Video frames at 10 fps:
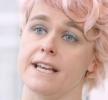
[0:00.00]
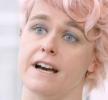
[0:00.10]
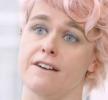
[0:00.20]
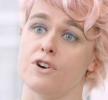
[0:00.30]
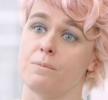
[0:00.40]

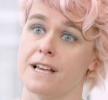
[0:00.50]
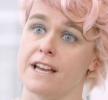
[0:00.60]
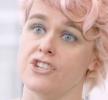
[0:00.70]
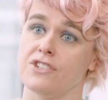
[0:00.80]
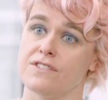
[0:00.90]
have
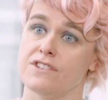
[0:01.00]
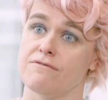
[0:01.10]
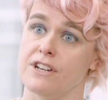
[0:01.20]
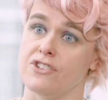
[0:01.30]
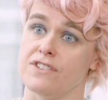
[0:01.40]
obligations to
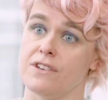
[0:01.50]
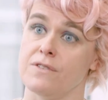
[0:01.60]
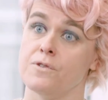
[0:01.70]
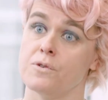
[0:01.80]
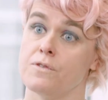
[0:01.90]
register
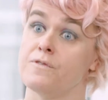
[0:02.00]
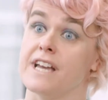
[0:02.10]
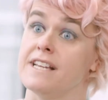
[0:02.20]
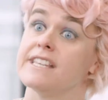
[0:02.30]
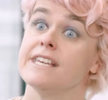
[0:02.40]
for
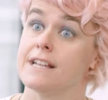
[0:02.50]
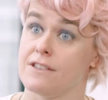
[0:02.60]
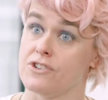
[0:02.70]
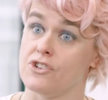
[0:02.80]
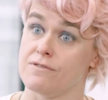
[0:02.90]
VAT in
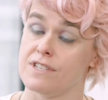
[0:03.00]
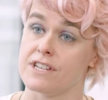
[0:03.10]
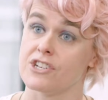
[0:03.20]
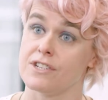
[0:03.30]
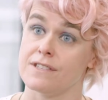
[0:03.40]
other
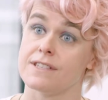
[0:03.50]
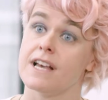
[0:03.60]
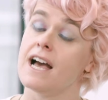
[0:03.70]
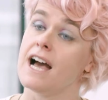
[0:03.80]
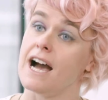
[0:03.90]
jurisdictions
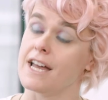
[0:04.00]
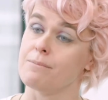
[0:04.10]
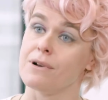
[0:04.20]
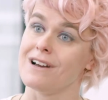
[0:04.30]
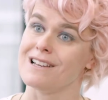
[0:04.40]
and
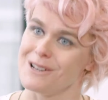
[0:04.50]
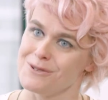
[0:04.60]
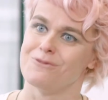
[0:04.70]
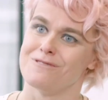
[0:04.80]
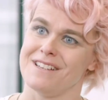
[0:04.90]
apply
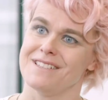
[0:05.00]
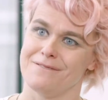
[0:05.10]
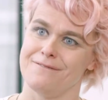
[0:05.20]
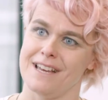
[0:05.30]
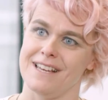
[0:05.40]
local rates
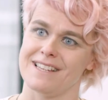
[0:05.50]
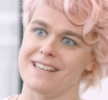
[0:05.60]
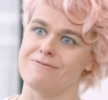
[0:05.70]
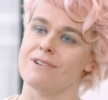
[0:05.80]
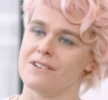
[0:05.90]
of VAT
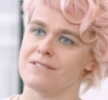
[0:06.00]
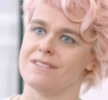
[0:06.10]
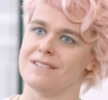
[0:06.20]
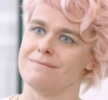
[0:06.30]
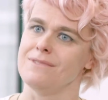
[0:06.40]
rather
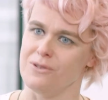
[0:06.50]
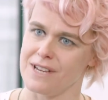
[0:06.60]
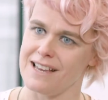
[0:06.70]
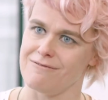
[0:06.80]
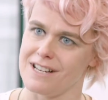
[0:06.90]
than
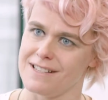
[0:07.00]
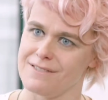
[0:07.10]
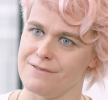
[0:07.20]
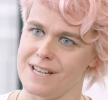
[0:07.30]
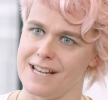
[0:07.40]
UK rates
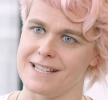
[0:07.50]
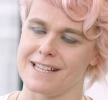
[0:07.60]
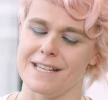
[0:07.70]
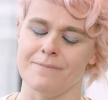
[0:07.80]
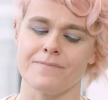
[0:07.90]
of
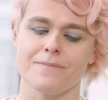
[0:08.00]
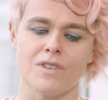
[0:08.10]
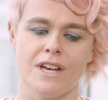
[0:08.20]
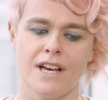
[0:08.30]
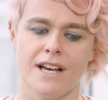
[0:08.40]
VAT.
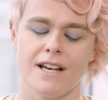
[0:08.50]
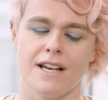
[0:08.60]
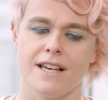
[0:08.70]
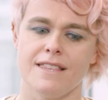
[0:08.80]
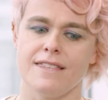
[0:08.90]

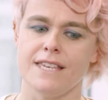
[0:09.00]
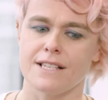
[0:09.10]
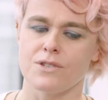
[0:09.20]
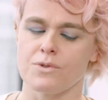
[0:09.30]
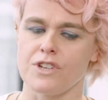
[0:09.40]
This
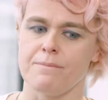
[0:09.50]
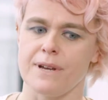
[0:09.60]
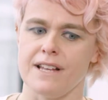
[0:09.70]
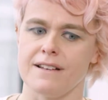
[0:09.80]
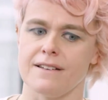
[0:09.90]
has also
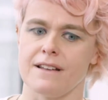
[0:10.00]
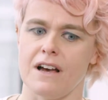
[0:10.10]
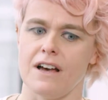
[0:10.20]
been